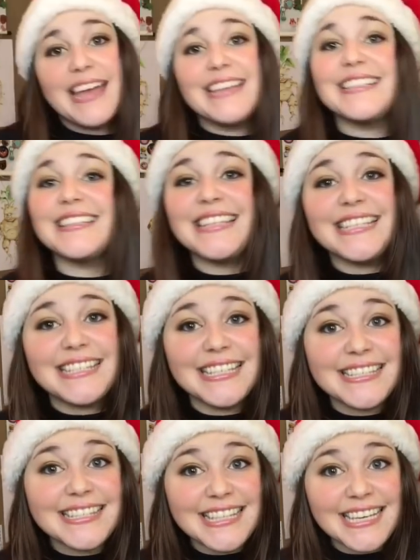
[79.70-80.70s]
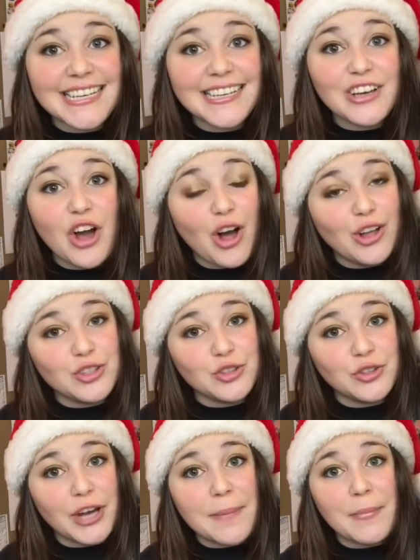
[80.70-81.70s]
And this is the
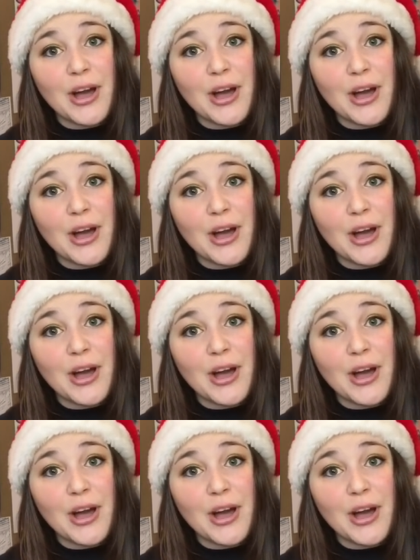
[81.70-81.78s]
Cauldron Crate